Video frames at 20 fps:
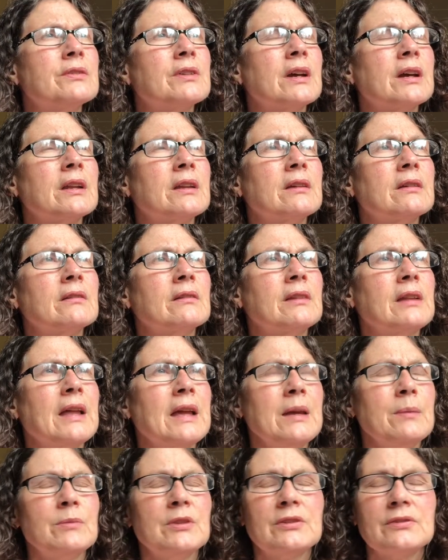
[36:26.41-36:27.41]
kind of
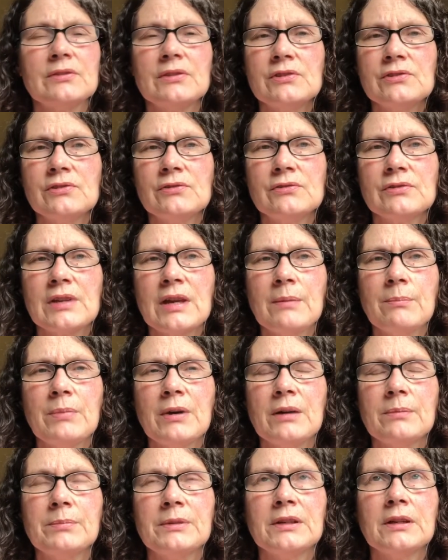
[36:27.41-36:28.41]
lameness issues kept
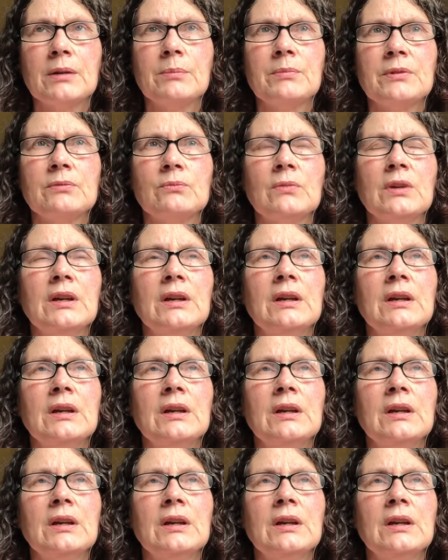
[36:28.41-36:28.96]
popping up, and